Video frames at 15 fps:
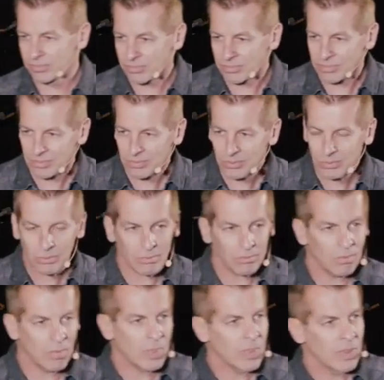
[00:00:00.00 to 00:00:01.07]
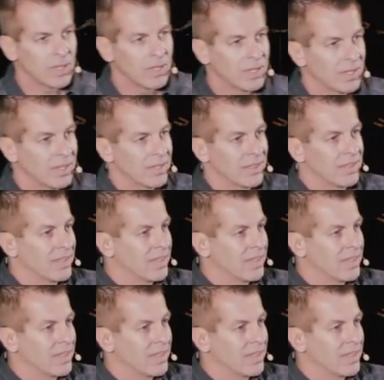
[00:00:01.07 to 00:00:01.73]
Nothing is said.